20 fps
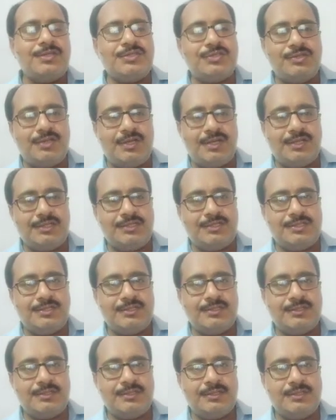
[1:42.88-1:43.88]
night,
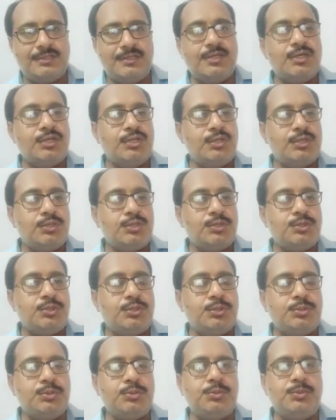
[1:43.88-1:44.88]

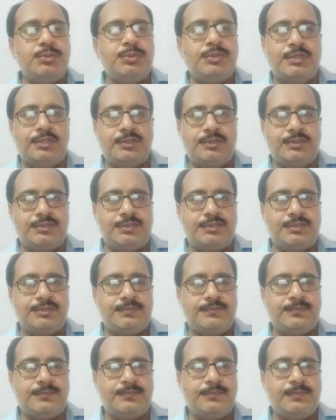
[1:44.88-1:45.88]
2 years,
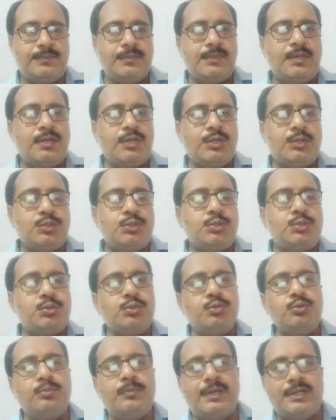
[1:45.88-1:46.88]
2
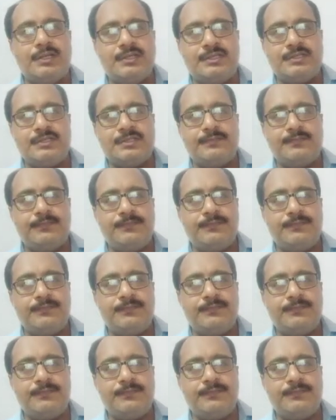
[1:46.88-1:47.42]
months,